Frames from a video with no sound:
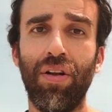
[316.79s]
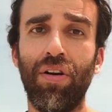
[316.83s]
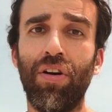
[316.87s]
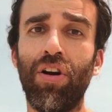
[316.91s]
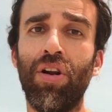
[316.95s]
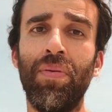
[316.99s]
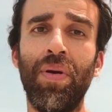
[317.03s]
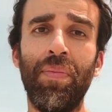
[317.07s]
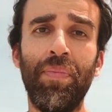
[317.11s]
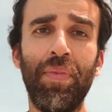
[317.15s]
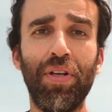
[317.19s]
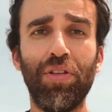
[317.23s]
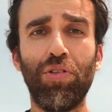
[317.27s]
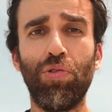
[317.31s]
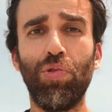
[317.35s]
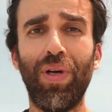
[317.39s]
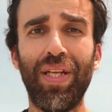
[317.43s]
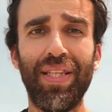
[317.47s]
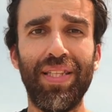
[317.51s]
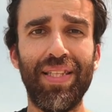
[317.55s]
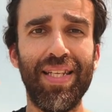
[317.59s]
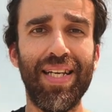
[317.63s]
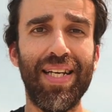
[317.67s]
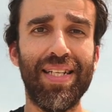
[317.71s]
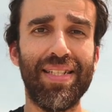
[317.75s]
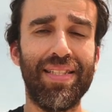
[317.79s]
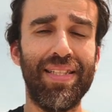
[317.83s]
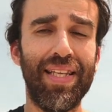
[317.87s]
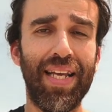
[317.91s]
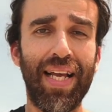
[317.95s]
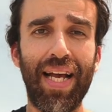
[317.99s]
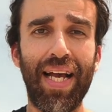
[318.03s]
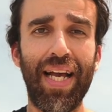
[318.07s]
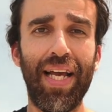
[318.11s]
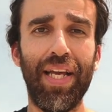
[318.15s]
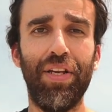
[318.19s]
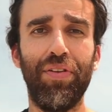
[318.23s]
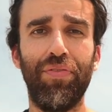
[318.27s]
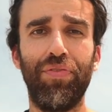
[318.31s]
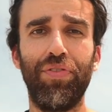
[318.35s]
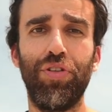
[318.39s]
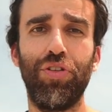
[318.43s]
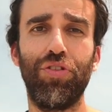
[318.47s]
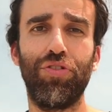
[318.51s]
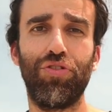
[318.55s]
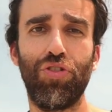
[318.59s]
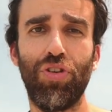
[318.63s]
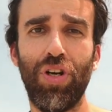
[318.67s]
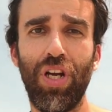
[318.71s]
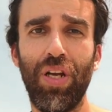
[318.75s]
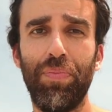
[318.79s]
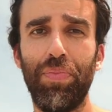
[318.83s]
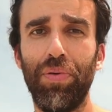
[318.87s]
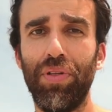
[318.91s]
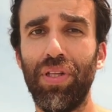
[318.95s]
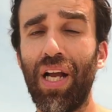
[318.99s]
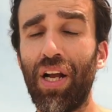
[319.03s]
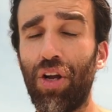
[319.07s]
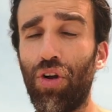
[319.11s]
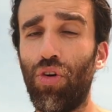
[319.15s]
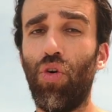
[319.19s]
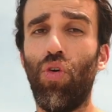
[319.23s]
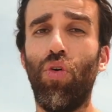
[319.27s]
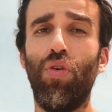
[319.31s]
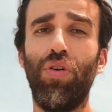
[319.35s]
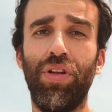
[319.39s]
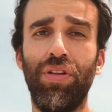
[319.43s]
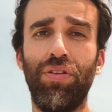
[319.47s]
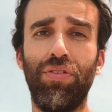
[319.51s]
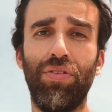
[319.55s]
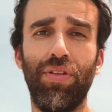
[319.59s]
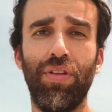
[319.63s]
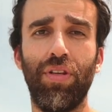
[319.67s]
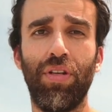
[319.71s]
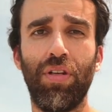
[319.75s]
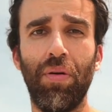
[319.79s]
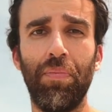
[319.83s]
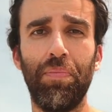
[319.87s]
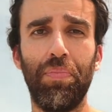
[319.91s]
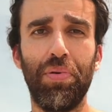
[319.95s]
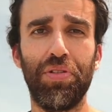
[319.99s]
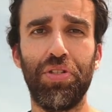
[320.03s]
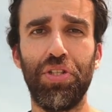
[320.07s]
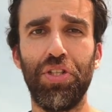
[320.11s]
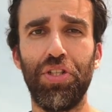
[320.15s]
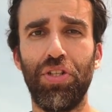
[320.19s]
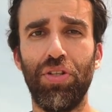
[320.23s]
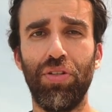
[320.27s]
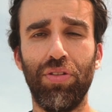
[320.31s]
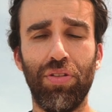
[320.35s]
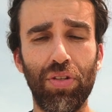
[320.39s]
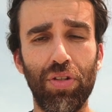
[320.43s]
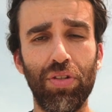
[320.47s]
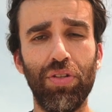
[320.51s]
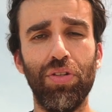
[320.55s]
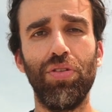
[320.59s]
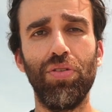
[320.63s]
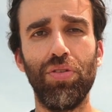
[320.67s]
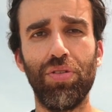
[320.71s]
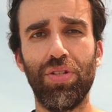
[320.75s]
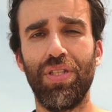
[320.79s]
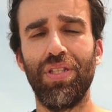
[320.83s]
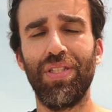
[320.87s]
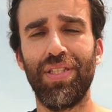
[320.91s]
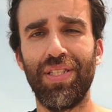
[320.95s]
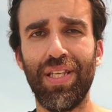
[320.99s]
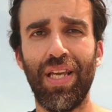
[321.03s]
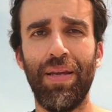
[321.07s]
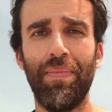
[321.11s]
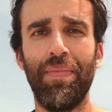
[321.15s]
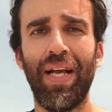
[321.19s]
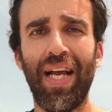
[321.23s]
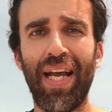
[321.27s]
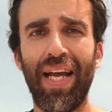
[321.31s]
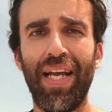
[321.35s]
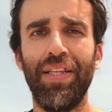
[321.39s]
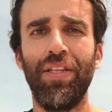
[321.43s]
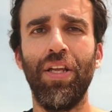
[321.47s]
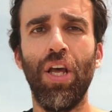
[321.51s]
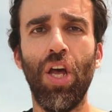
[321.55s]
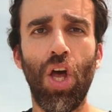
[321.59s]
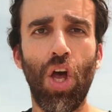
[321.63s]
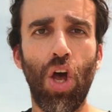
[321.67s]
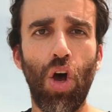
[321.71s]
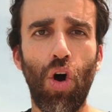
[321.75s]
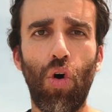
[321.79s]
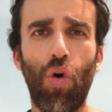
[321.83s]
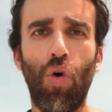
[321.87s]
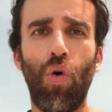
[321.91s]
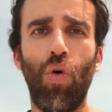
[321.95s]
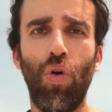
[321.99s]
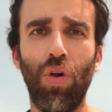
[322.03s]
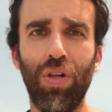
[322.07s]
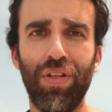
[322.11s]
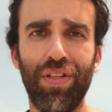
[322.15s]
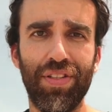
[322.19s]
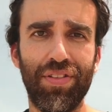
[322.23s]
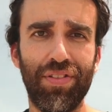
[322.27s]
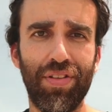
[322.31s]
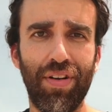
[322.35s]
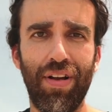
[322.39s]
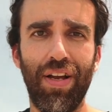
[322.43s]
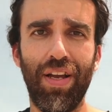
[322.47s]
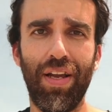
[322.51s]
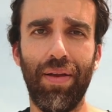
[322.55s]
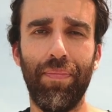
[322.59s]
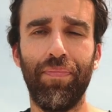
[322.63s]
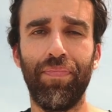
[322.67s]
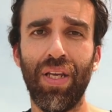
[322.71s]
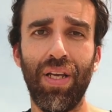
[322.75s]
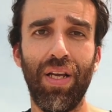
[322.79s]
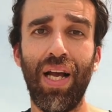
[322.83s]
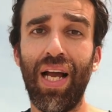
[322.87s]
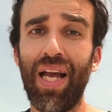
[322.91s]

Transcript: Remember to adjust the height of your tripod according to the composition. Don't use the same height all the time.